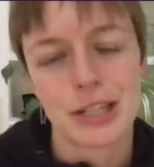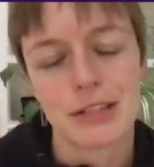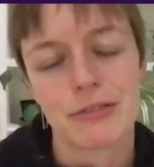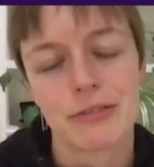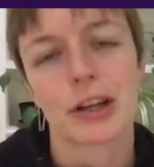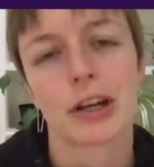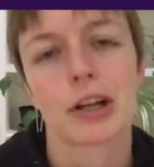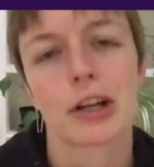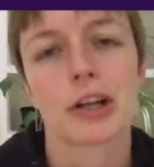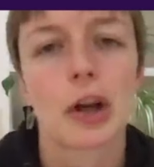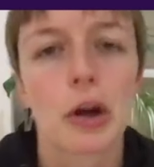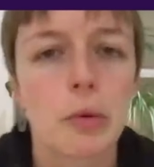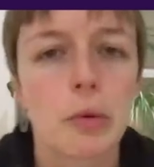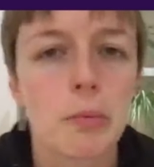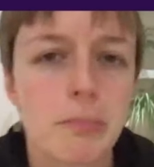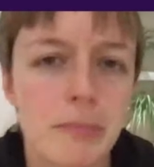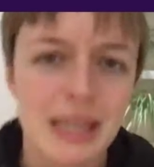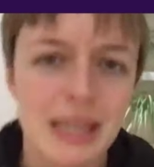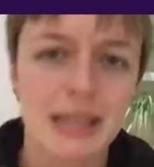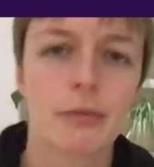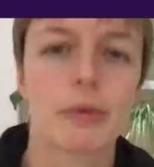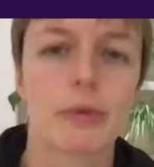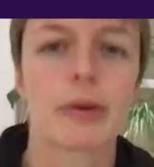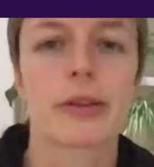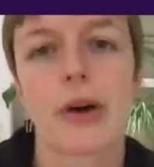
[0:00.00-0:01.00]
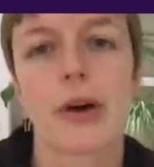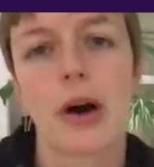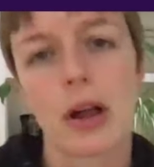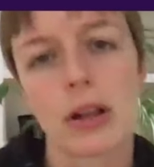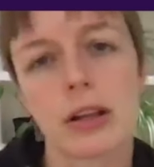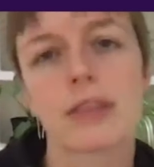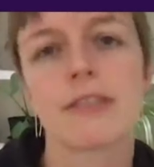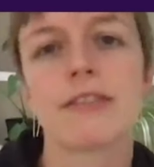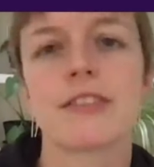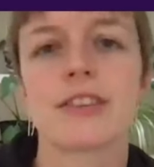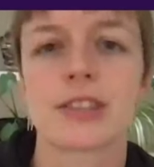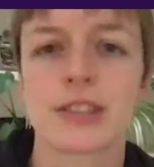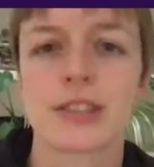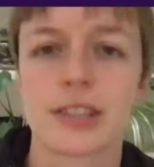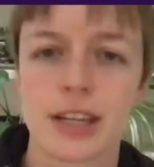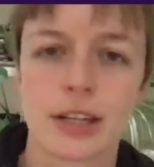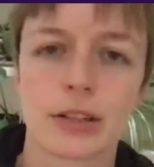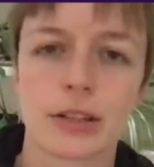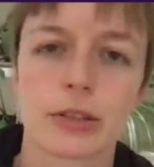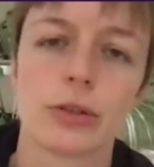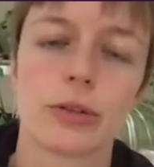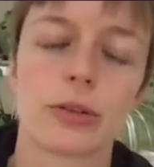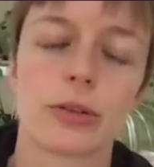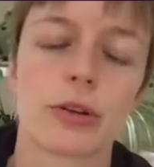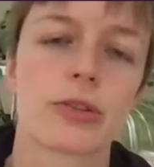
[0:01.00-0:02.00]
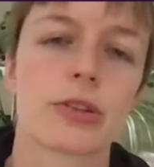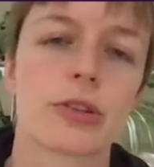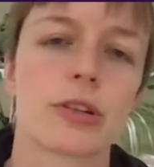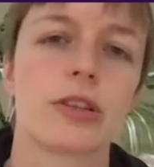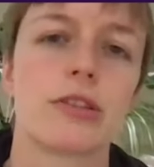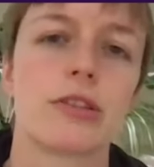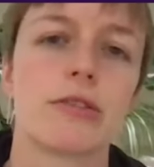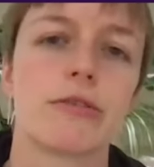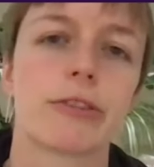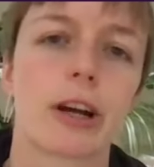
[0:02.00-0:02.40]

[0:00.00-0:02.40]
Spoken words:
You've got to go meet with all of the stakeholders, and you've